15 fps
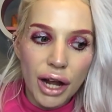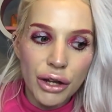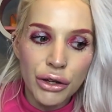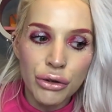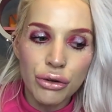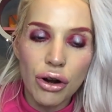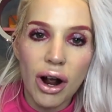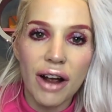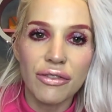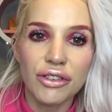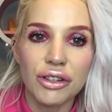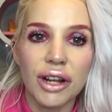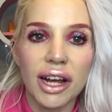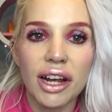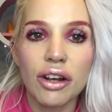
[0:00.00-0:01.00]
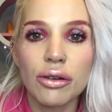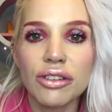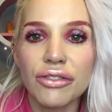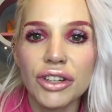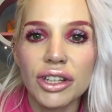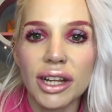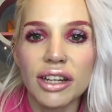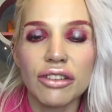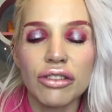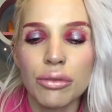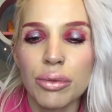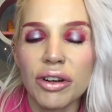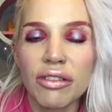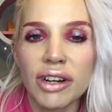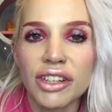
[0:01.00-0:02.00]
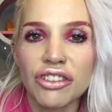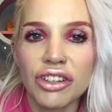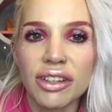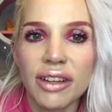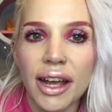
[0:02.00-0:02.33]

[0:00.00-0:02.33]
you don't have to, like, I always feel like super cringy